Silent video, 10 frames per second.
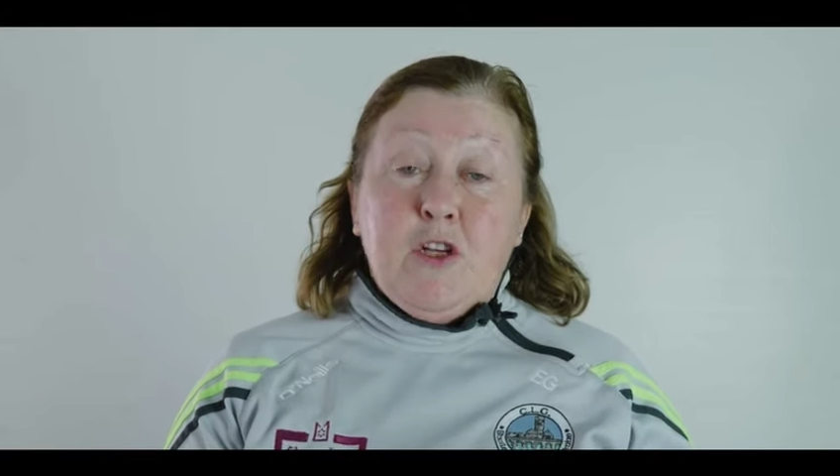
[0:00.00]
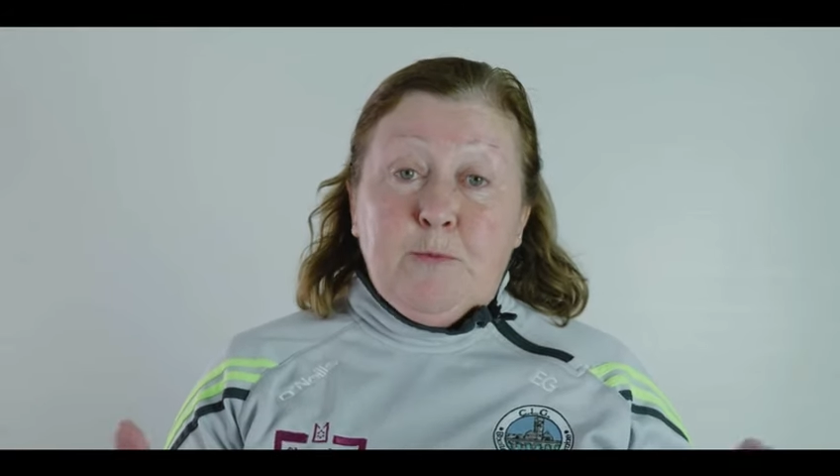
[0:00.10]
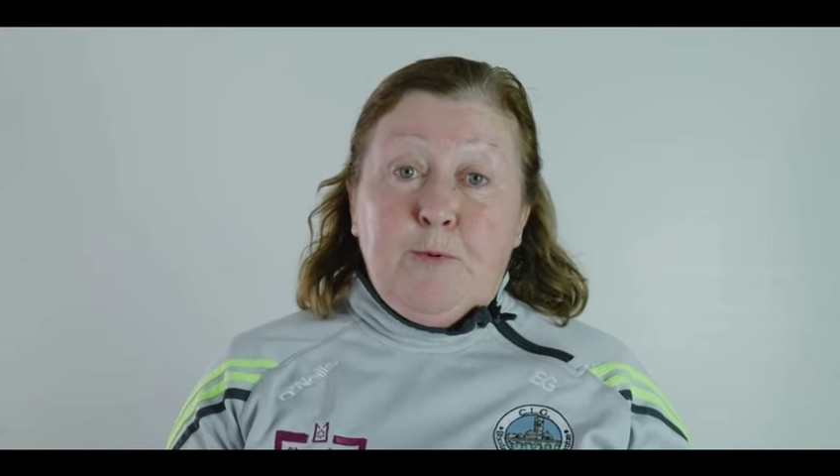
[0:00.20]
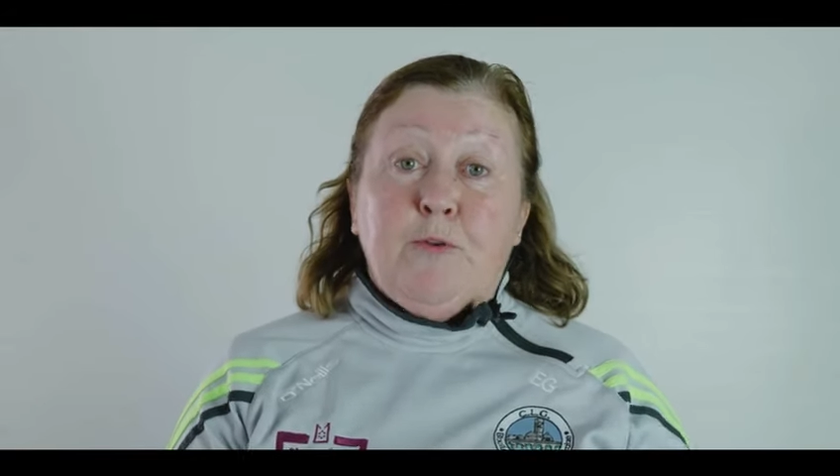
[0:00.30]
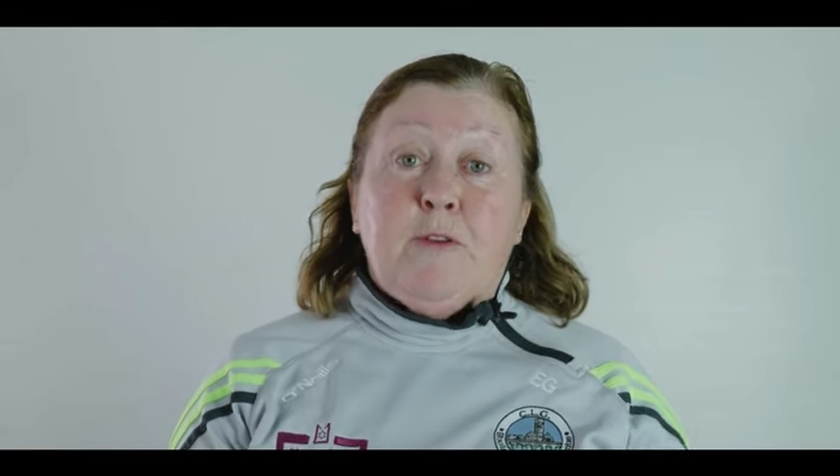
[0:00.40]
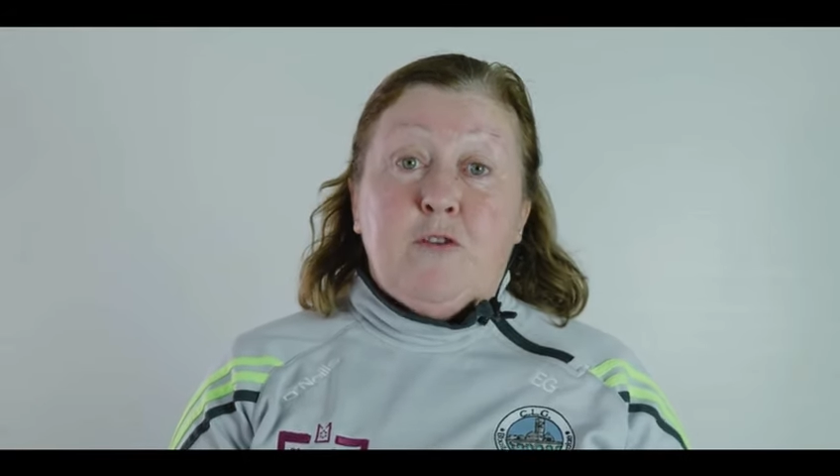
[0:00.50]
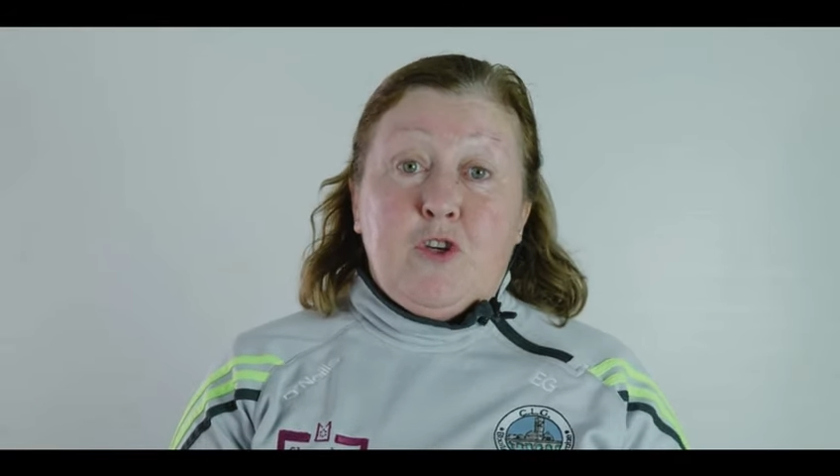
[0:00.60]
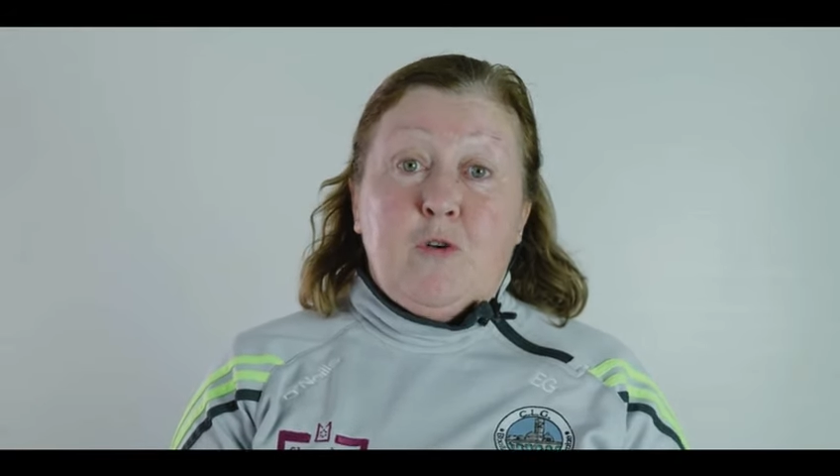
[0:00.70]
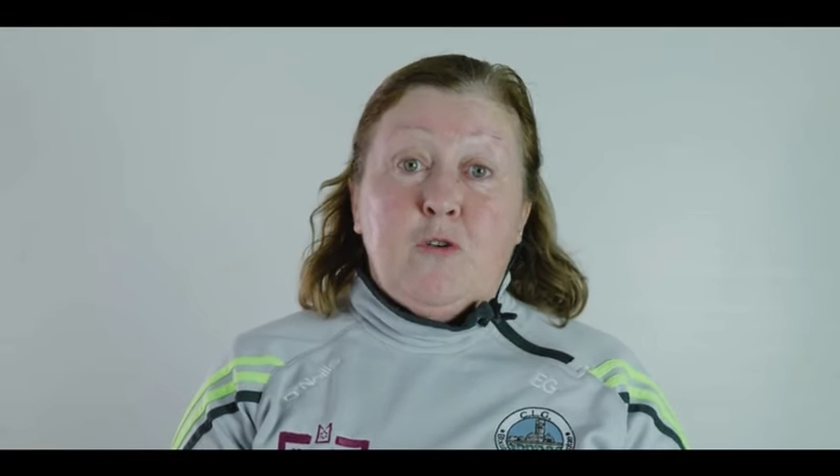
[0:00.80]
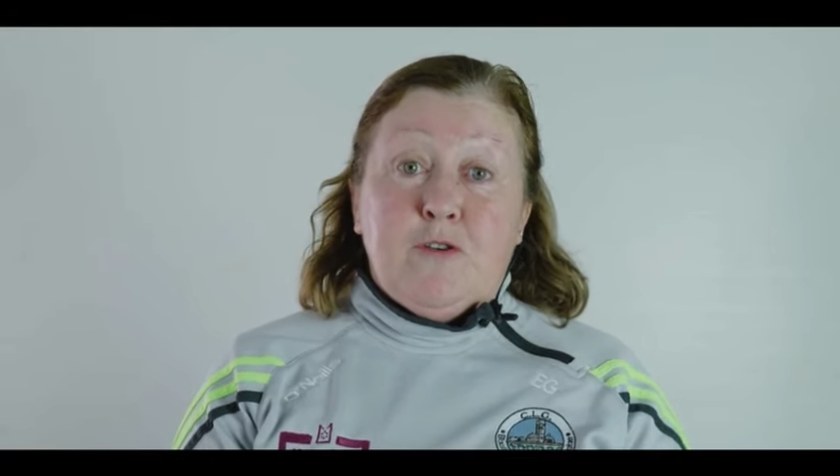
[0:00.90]
to put their
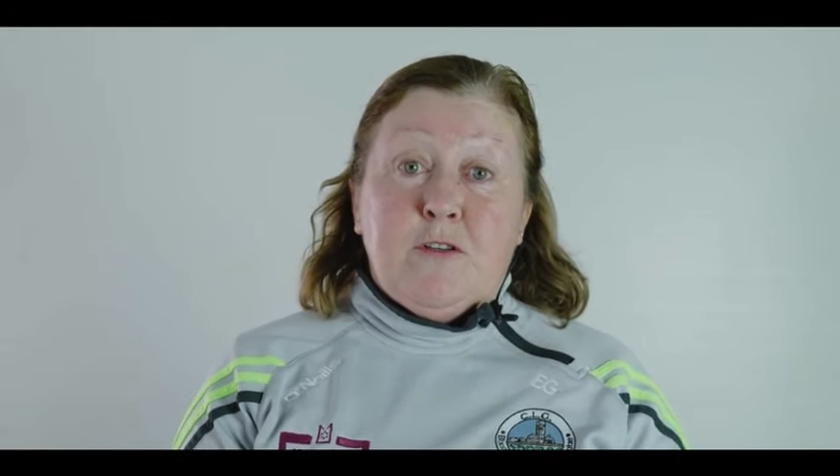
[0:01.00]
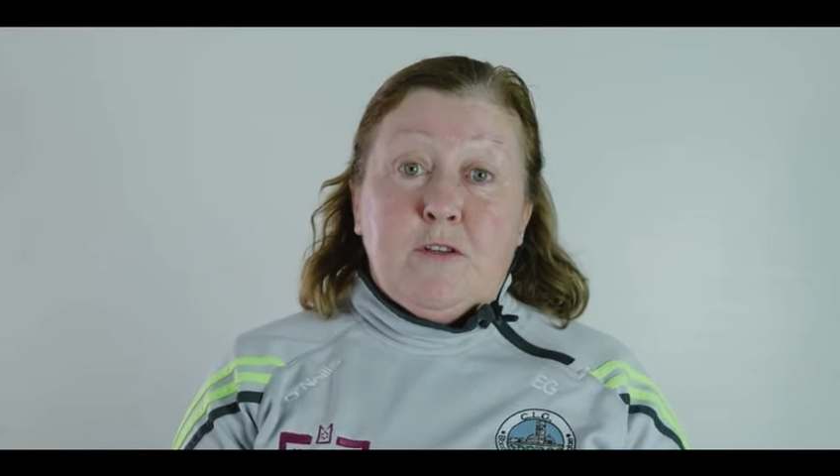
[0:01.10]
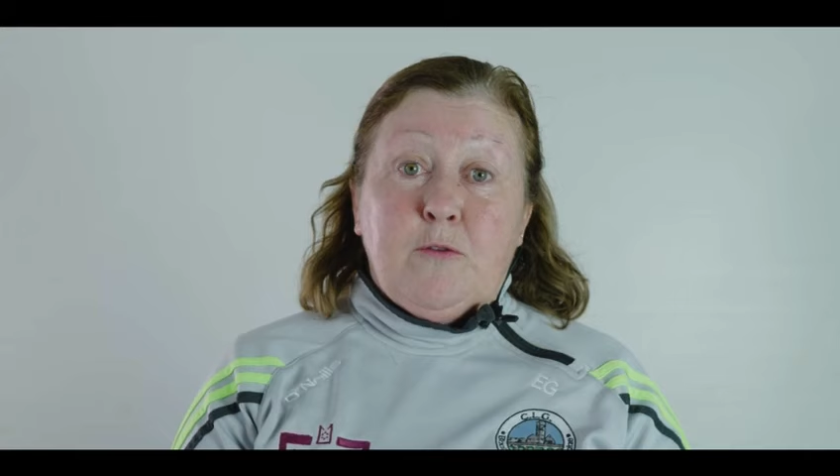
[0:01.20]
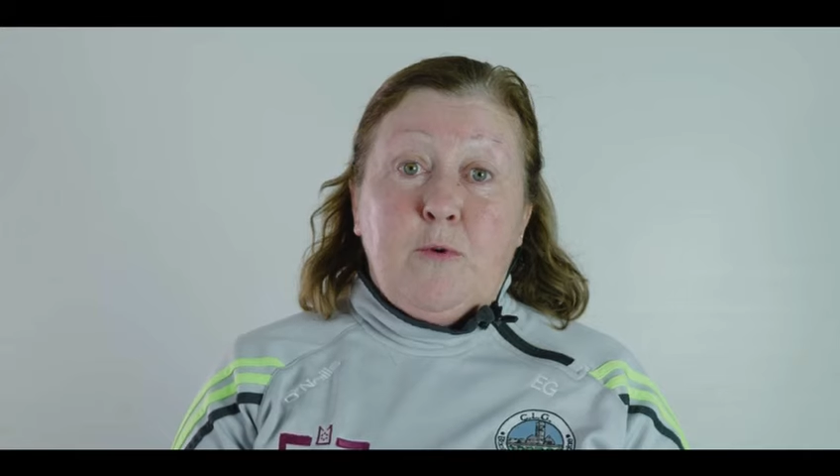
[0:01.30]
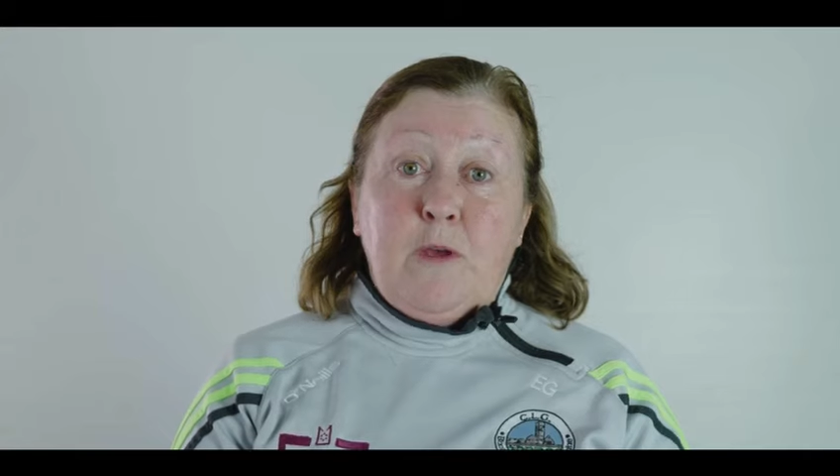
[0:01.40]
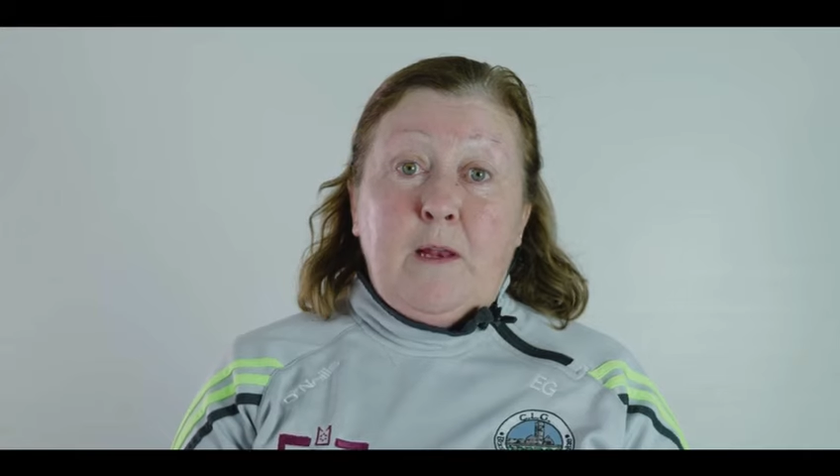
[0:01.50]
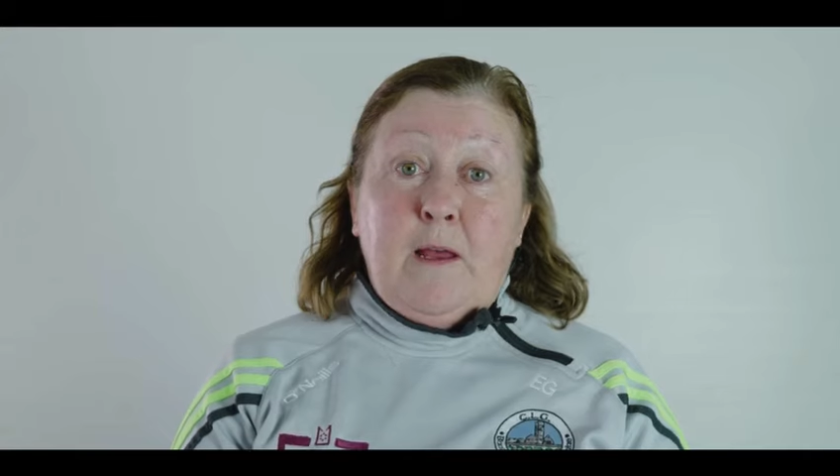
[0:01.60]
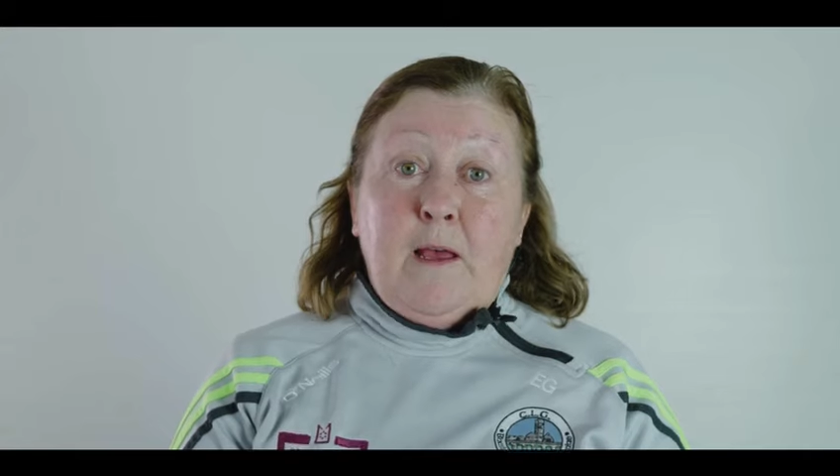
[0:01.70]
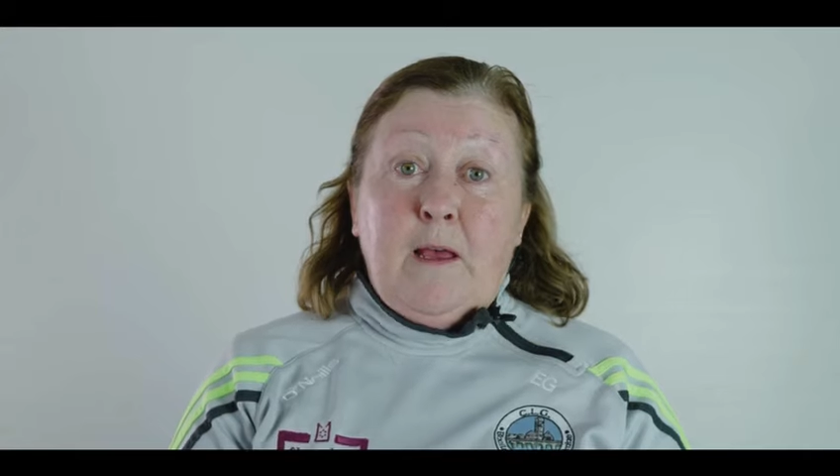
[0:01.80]
shoulders to the wheel,